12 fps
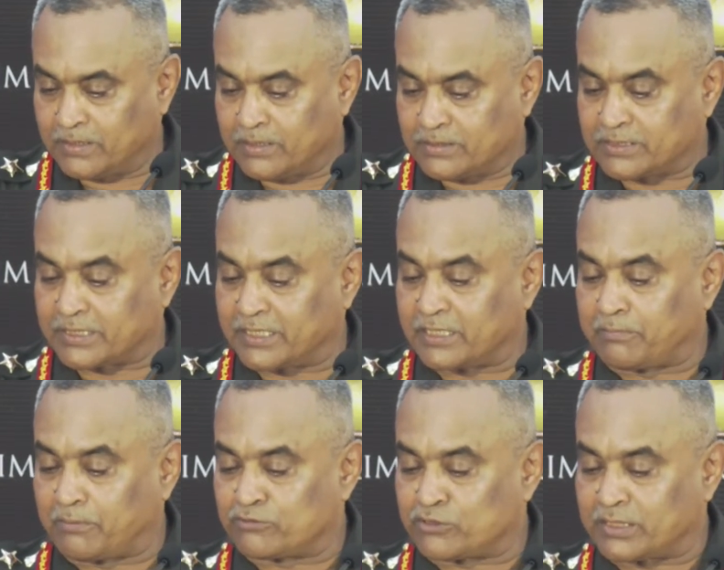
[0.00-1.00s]
setting up
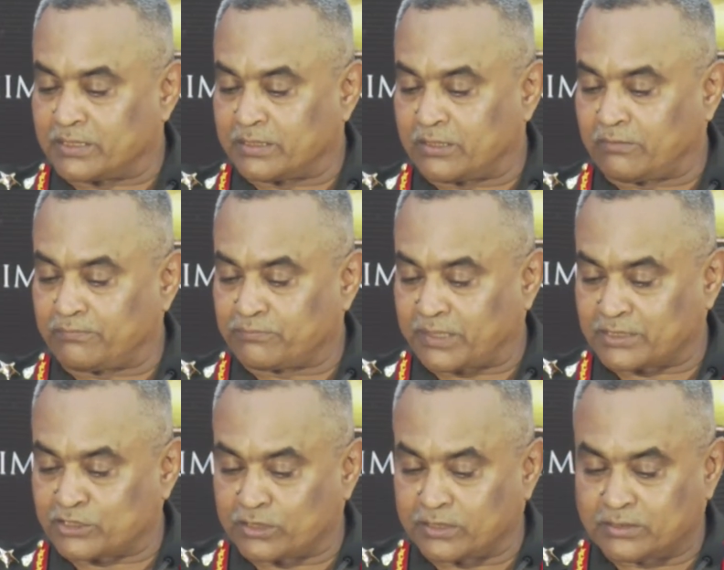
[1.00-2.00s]
a center of
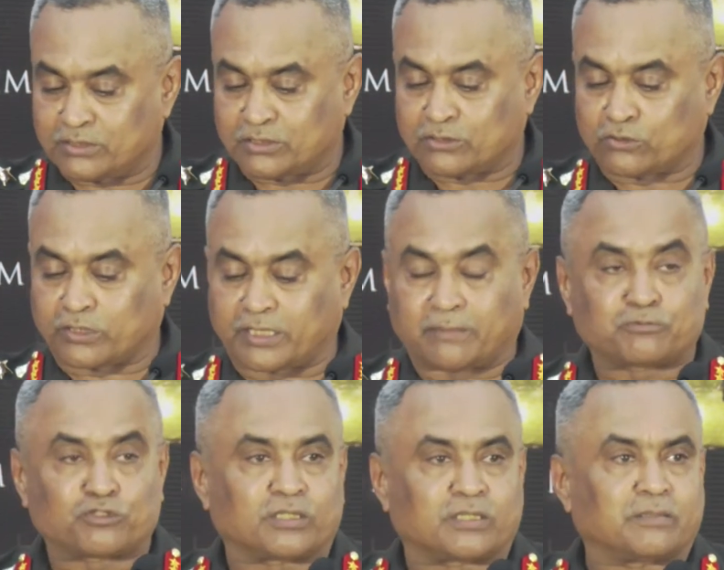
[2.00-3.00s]
excellence to
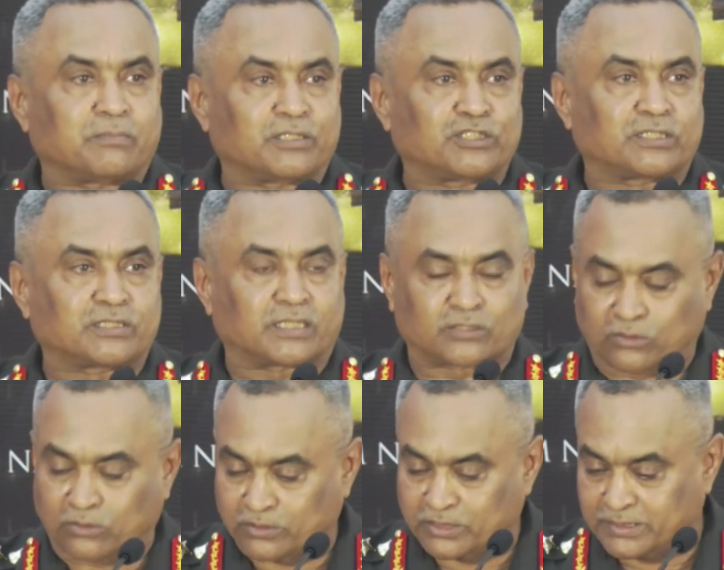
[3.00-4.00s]
capture emerging
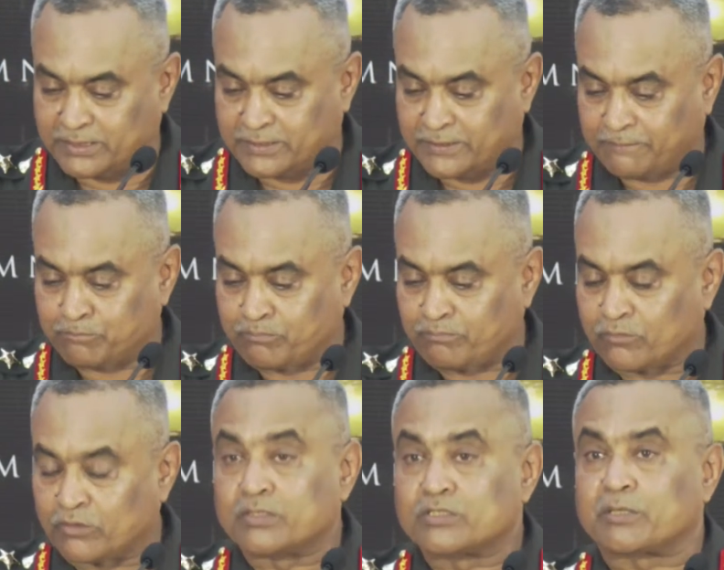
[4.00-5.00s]
technologies,
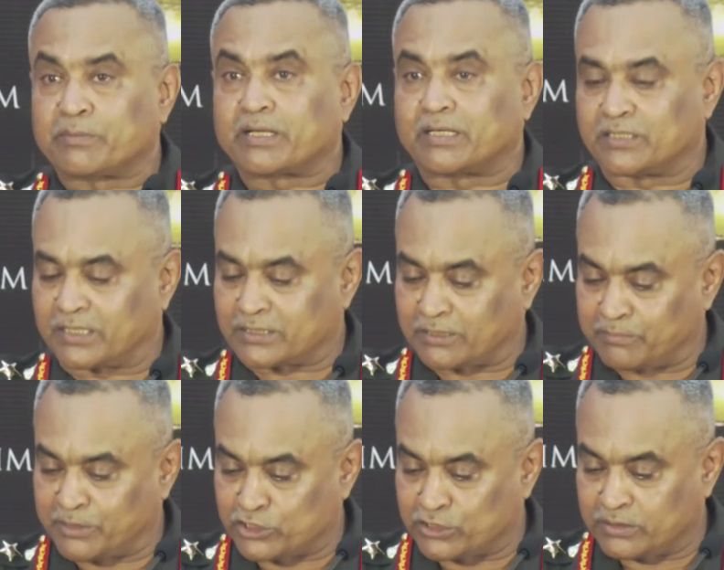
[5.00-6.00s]
semiconductor
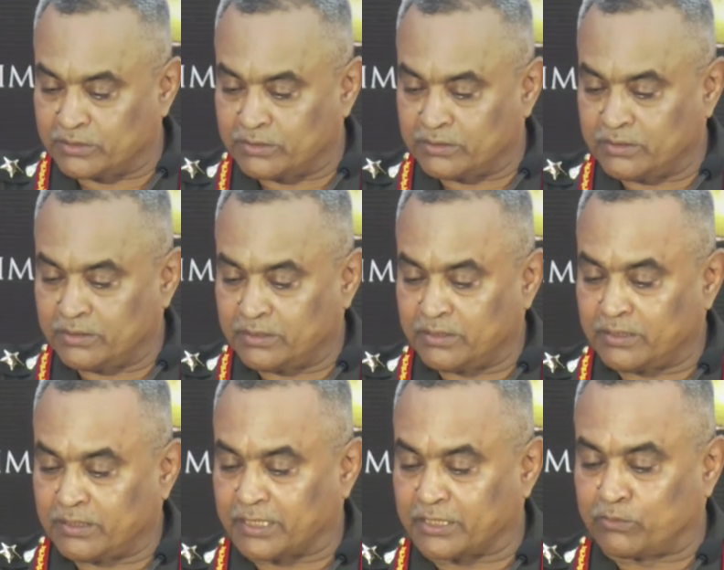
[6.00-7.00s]
mission,
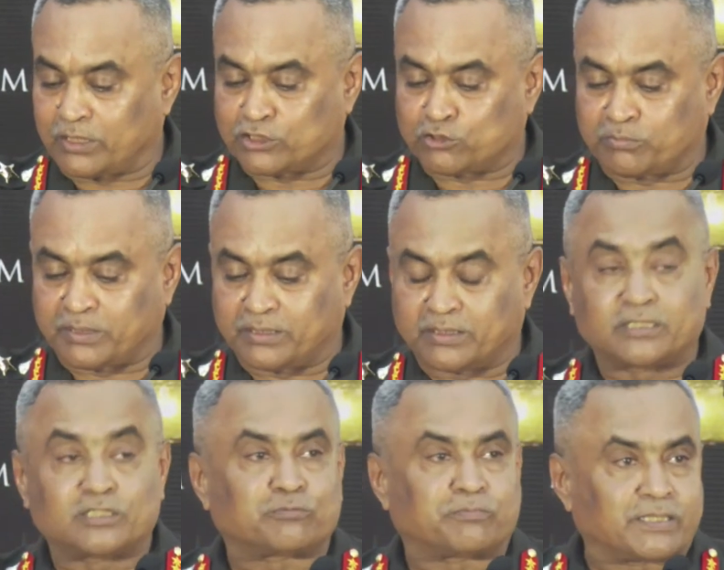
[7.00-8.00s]
advancement in
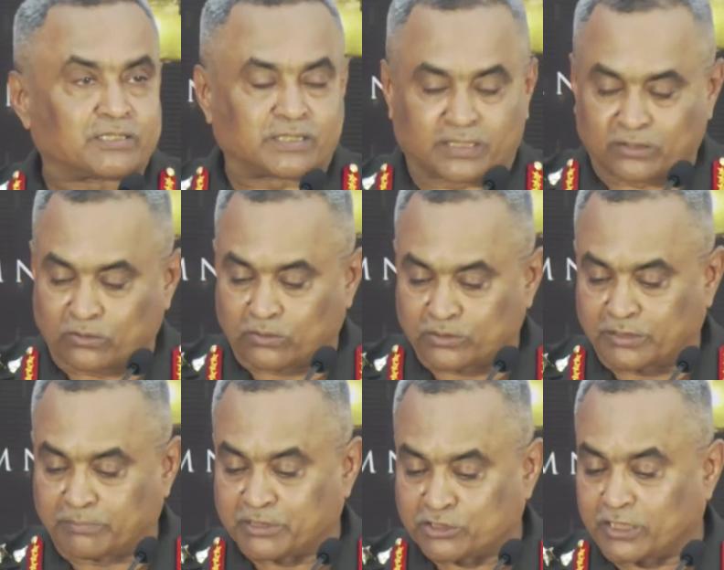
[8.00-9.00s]
space technology
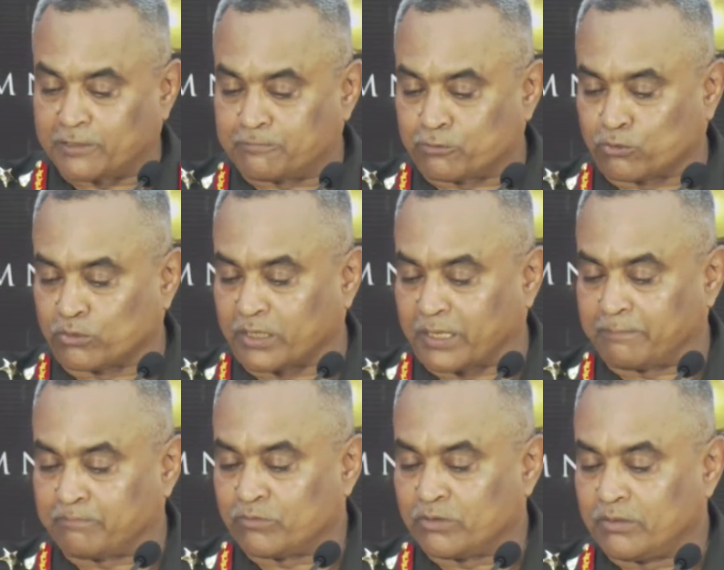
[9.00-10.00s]
missile program,
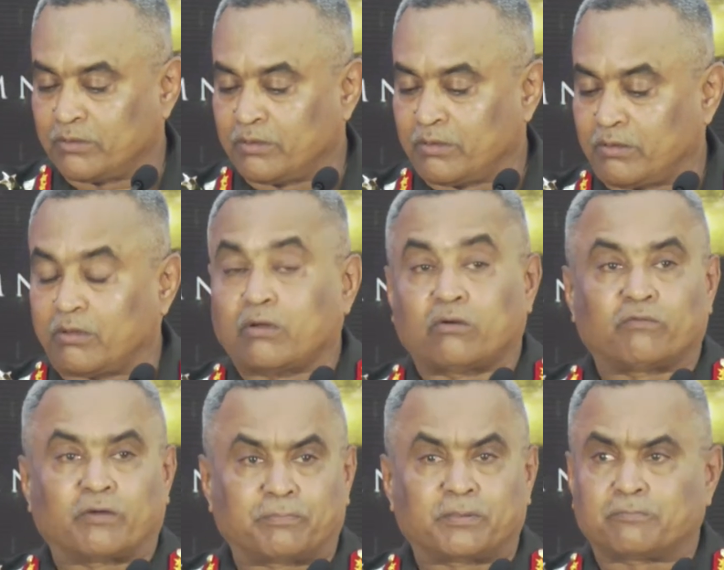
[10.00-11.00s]

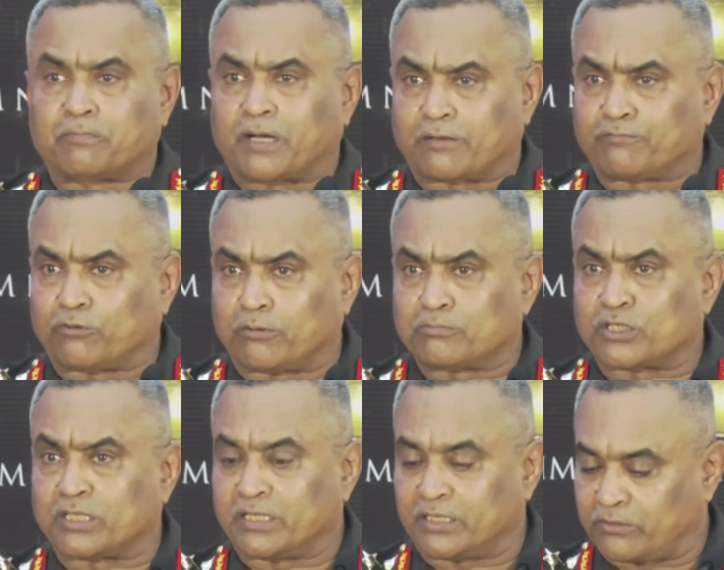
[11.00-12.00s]
weapon platforms,
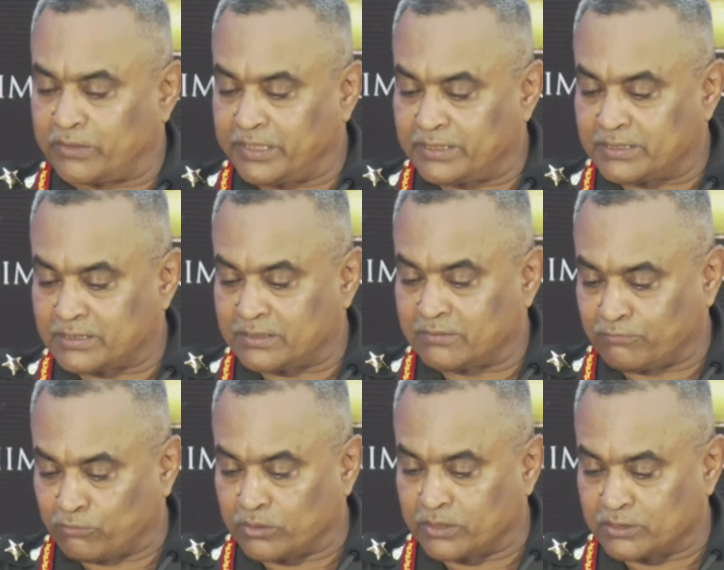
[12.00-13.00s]
and increased
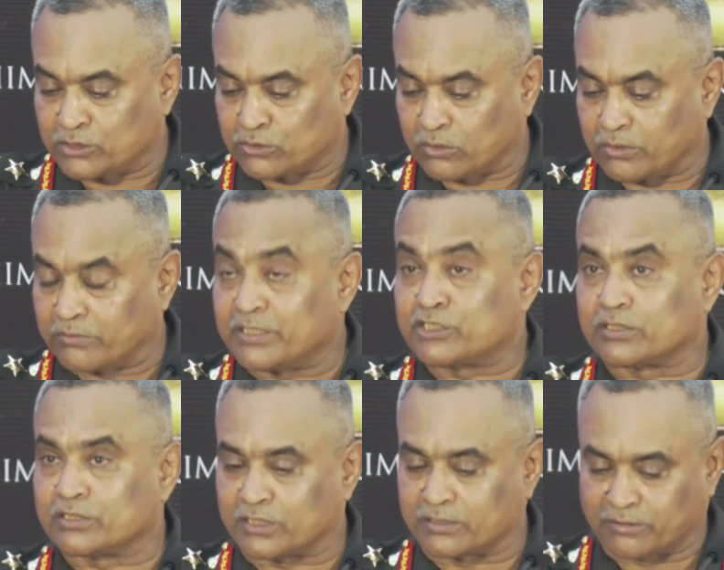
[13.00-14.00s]
focus on
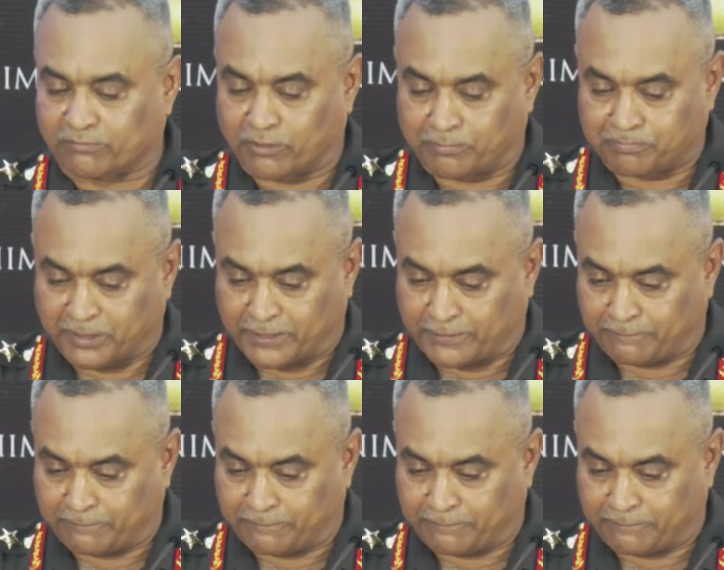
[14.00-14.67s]
research and development.